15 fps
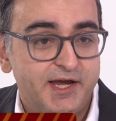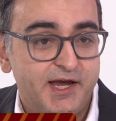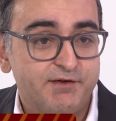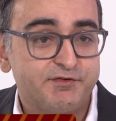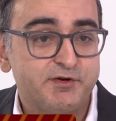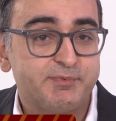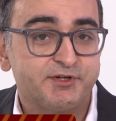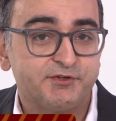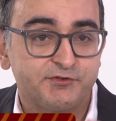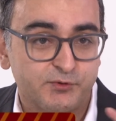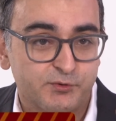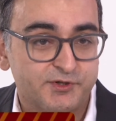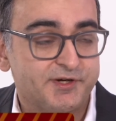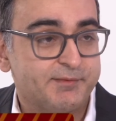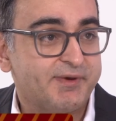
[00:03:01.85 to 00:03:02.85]
Everybody's
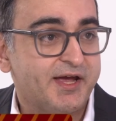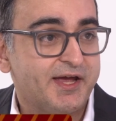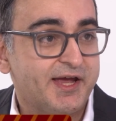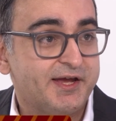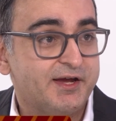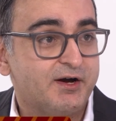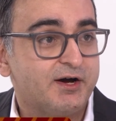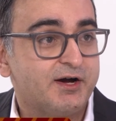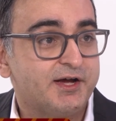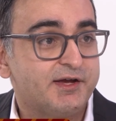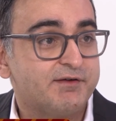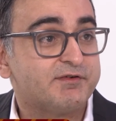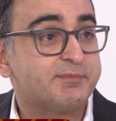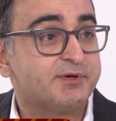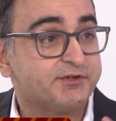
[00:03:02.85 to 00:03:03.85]
talking about AI,
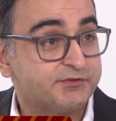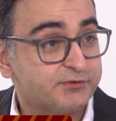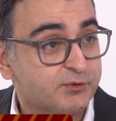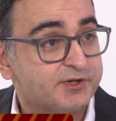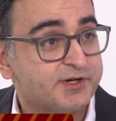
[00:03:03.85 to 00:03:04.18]
everybody's talking